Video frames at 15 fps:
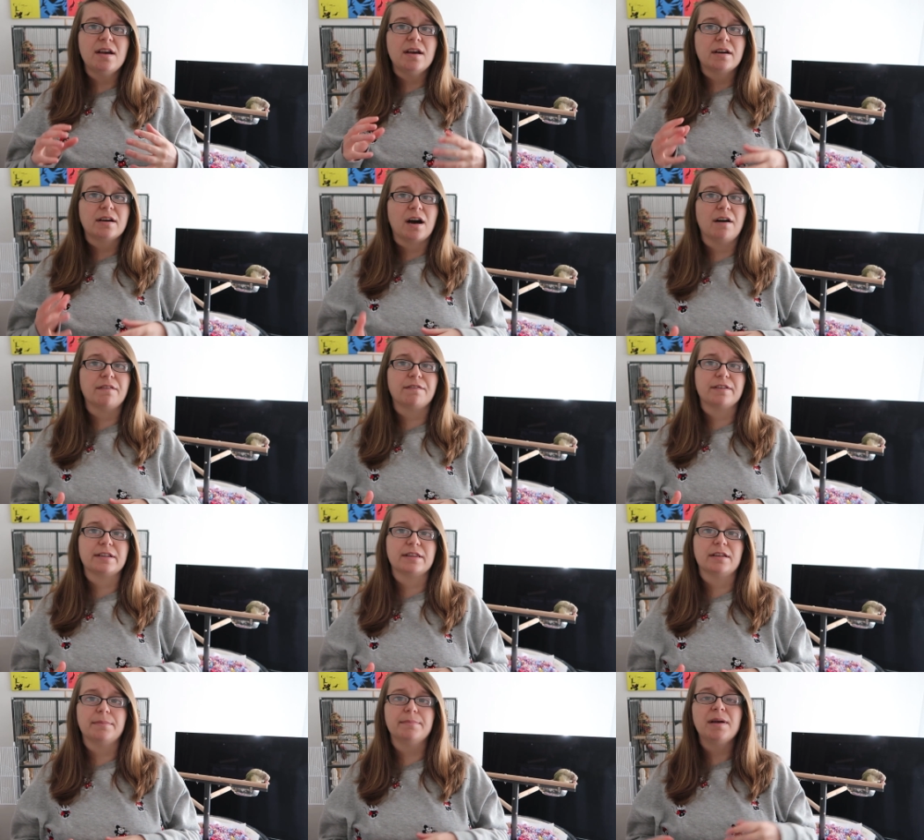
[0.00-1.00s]
covering
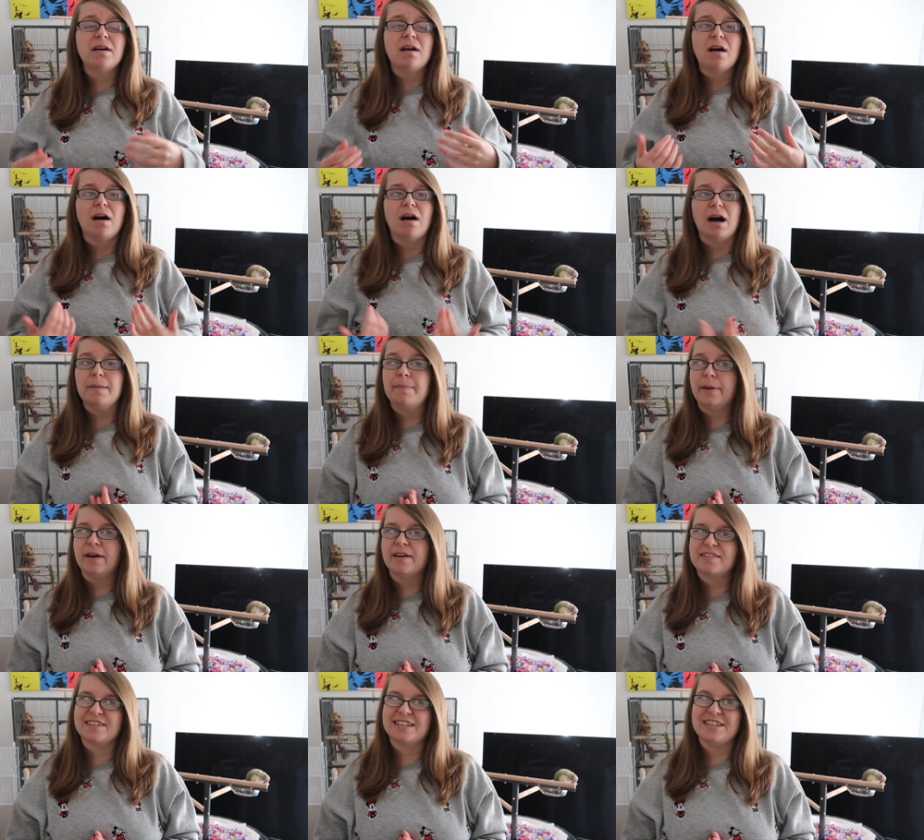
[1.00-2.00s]
them. I
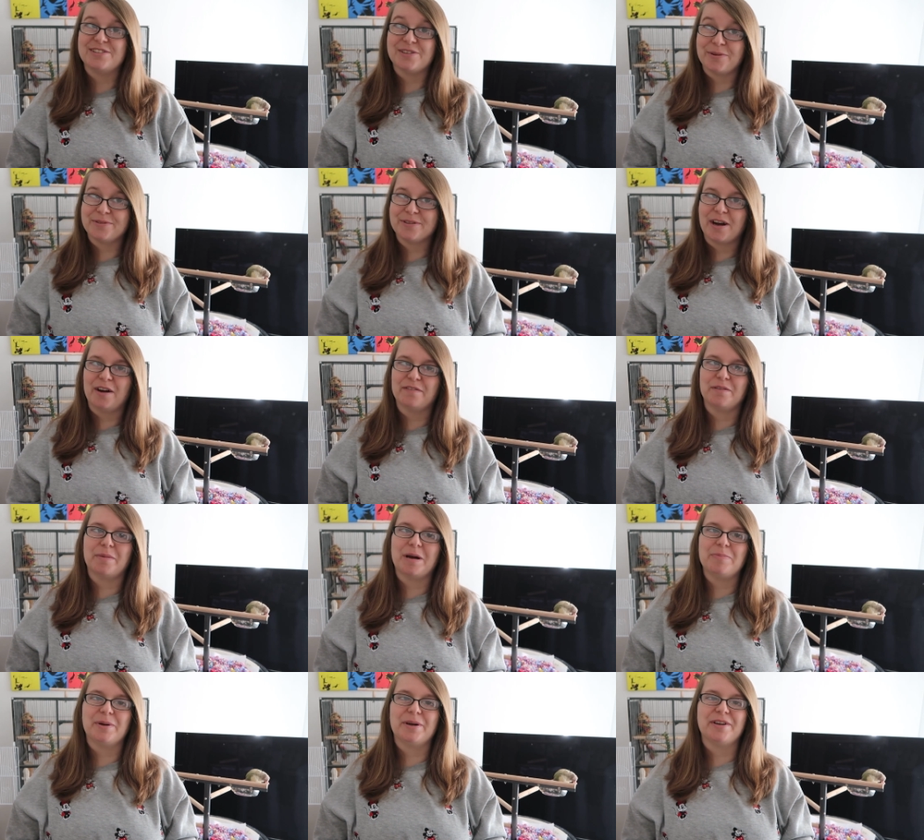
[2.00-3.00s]
personally don't cover
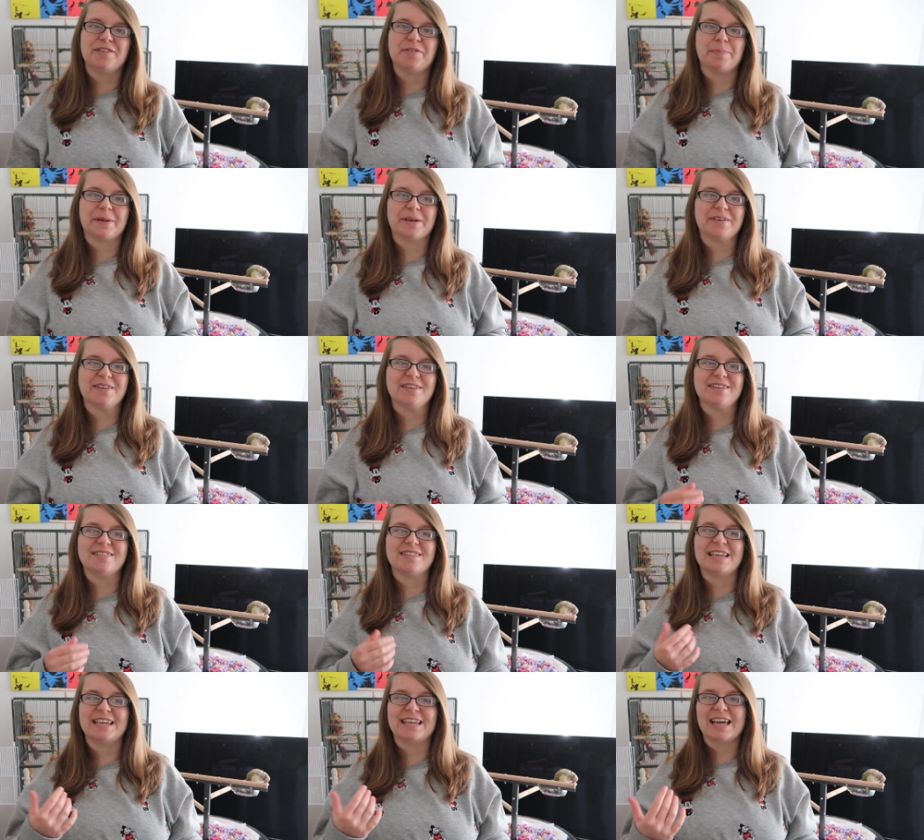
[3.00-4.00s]
my birds because
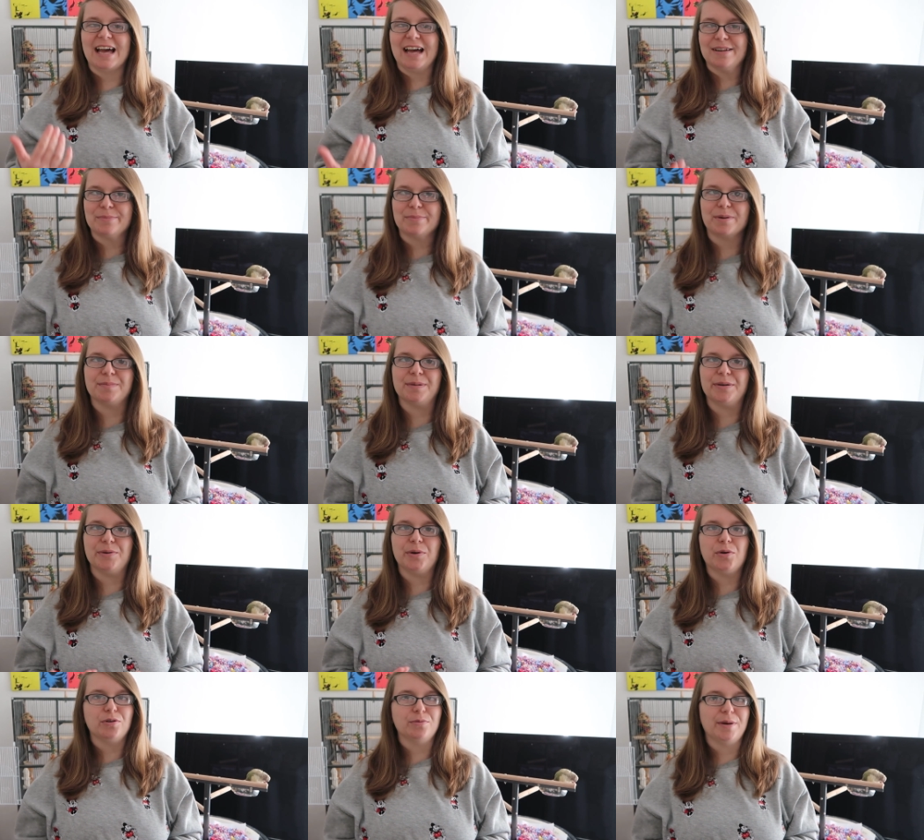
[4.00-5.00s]
it can
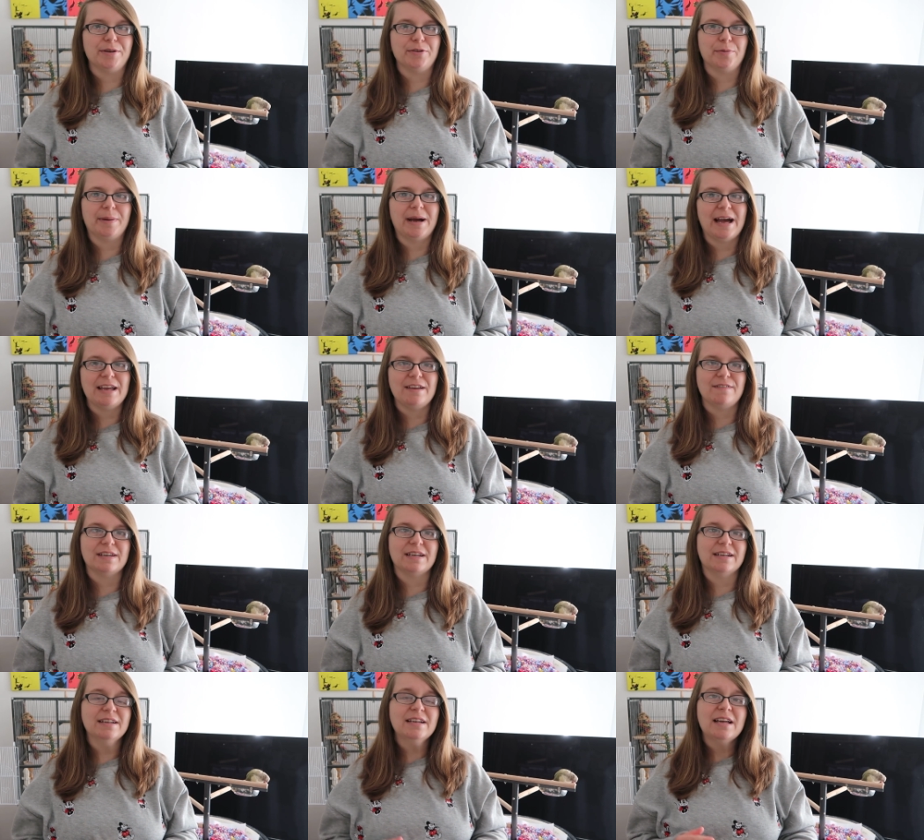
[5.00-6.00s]
promote hormonal
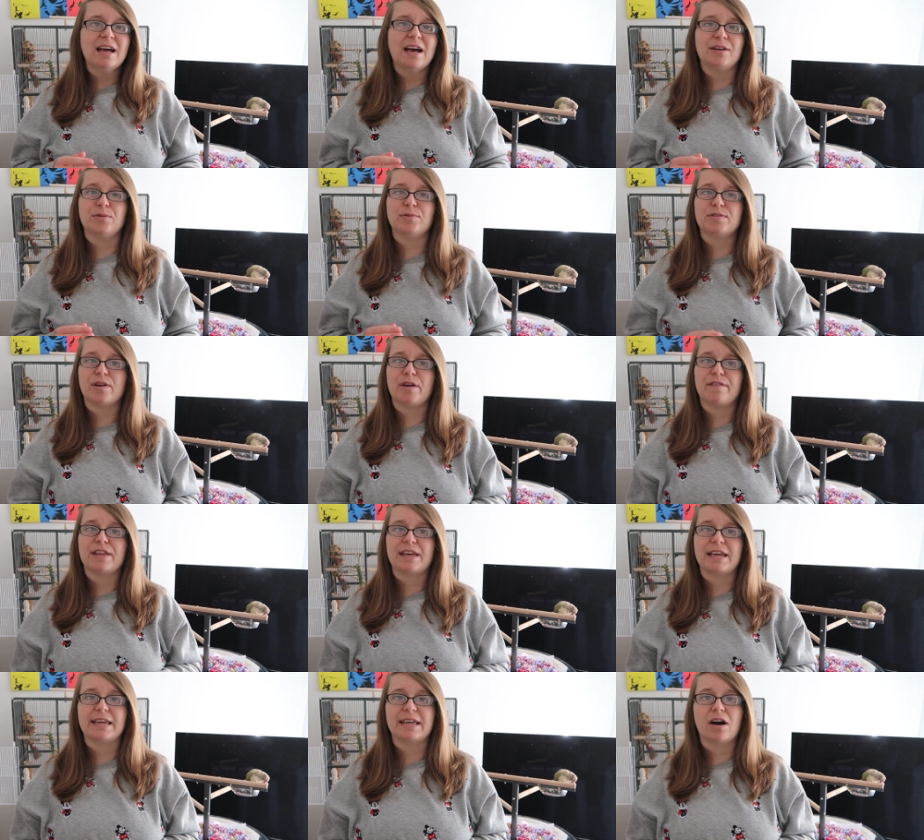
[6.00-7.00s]
behaviour, and also if
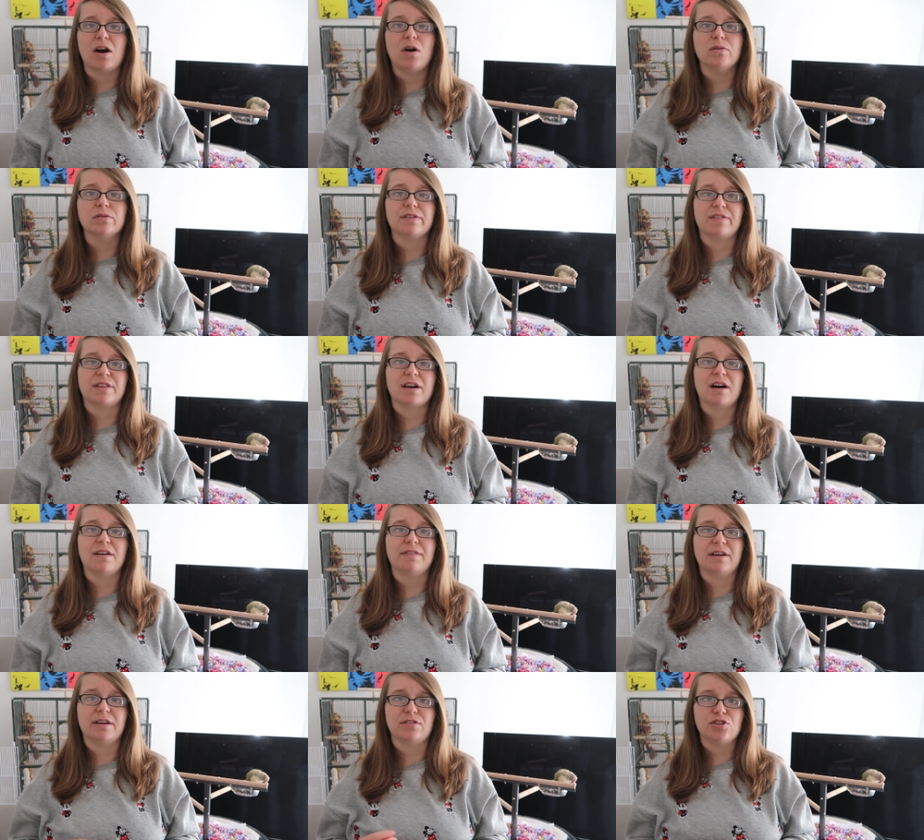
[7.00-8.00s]
they can get a hold of the
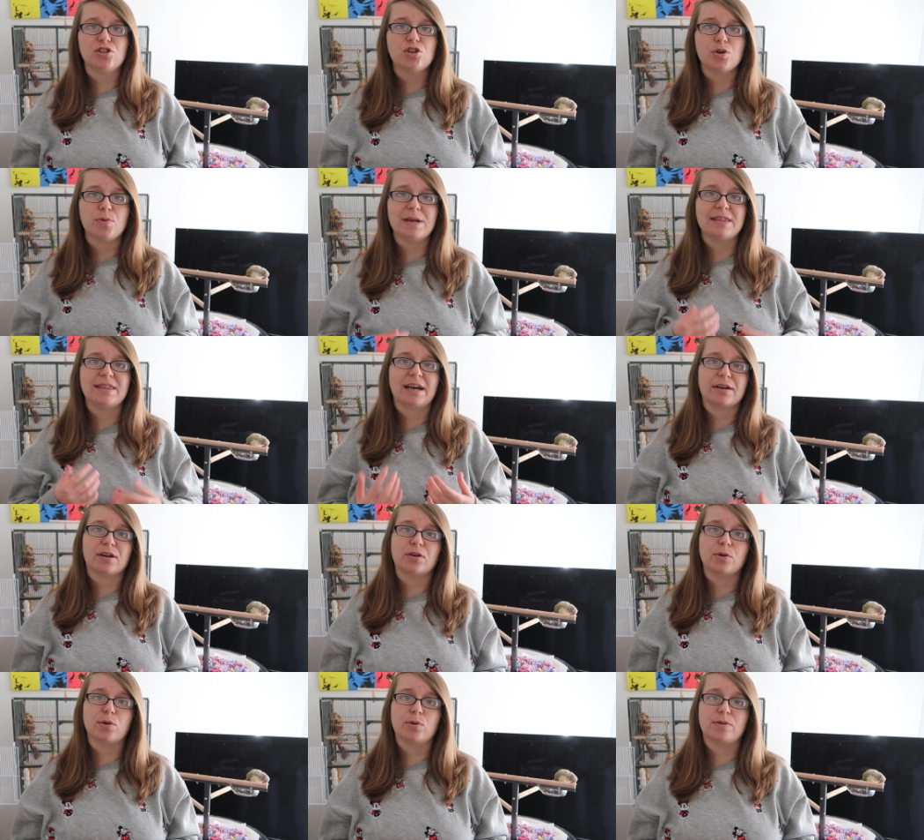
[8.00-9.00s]
cover and chew it, that
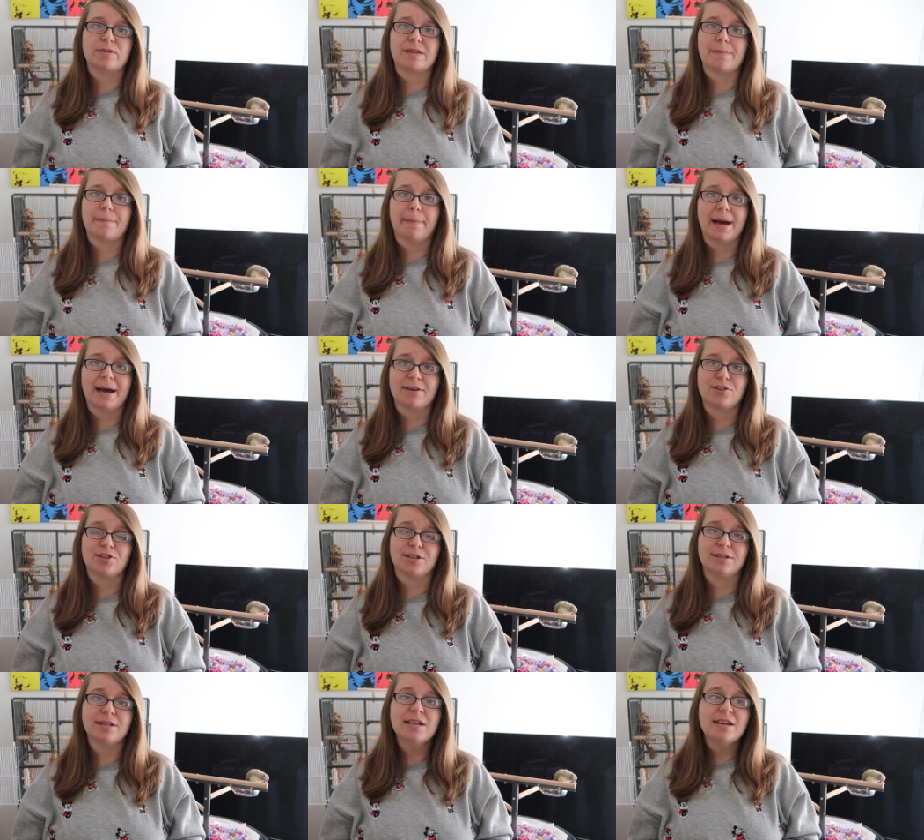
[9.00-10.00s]
can cause
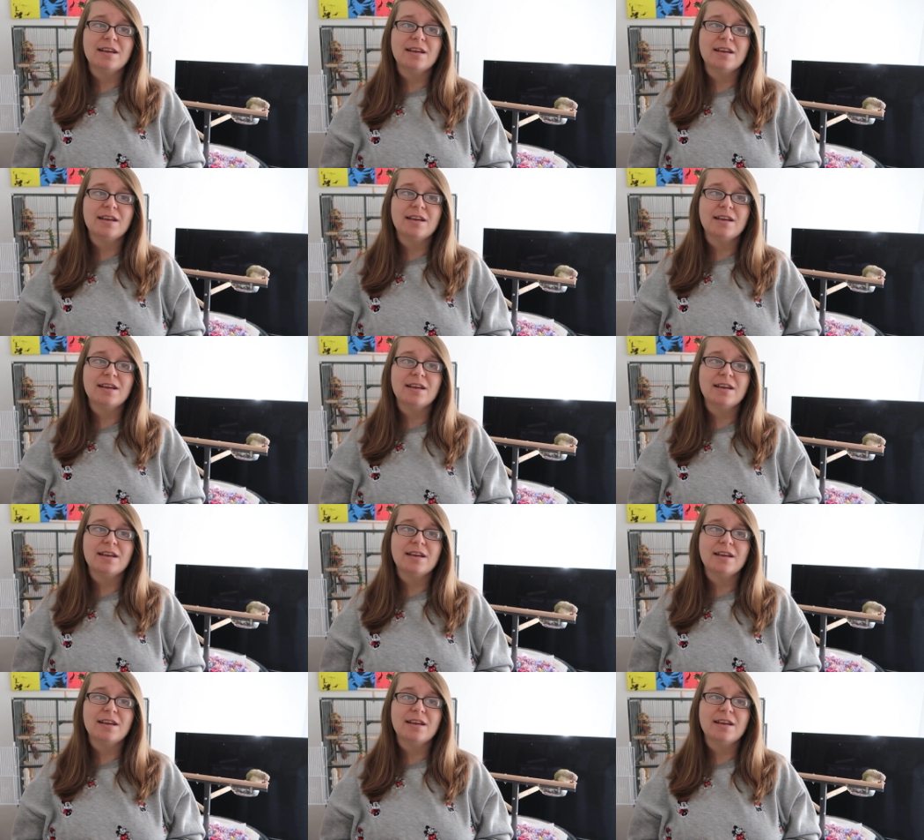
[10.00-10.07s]
impaction.